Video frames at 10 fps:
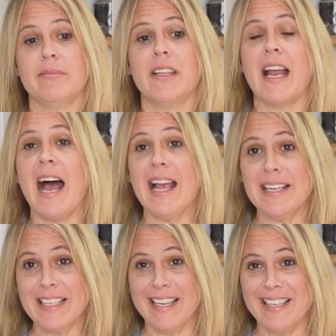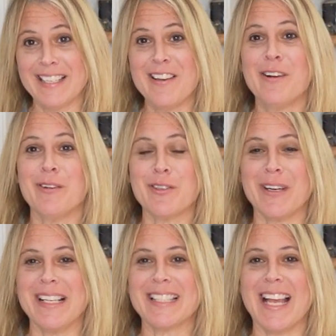that I attend
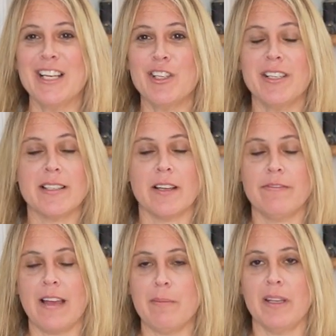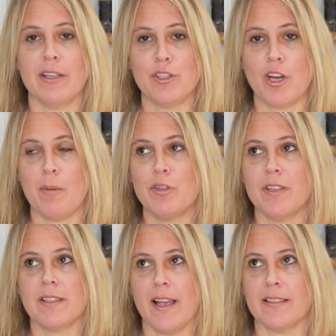retreats, and she does a fabulous job. She
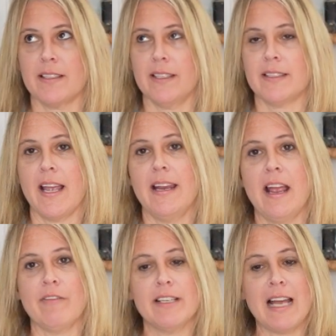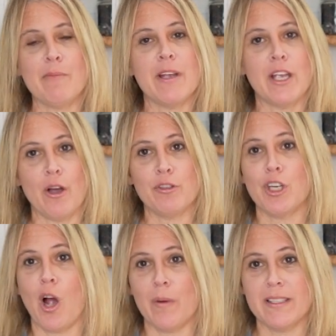is excellent, and every time we go,
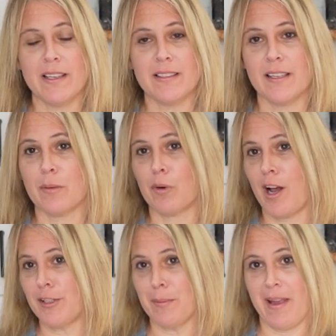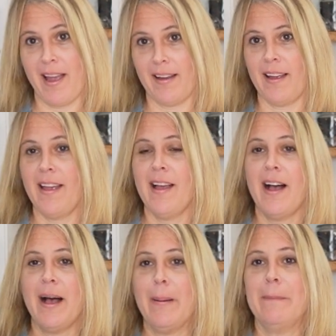she always gets us a project bag
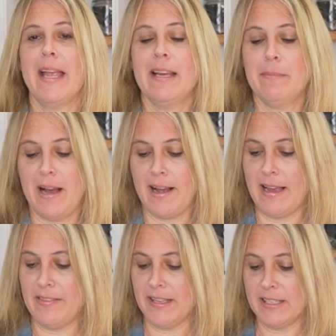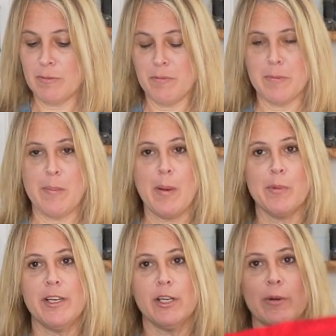made by, I think this one was made by Brenda